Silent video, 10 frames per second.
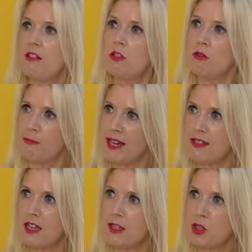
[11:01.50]
on who are
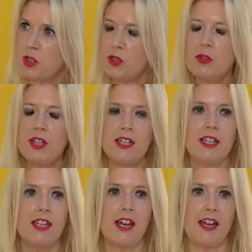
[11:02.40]
based there too.
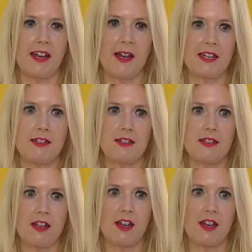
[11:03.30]
and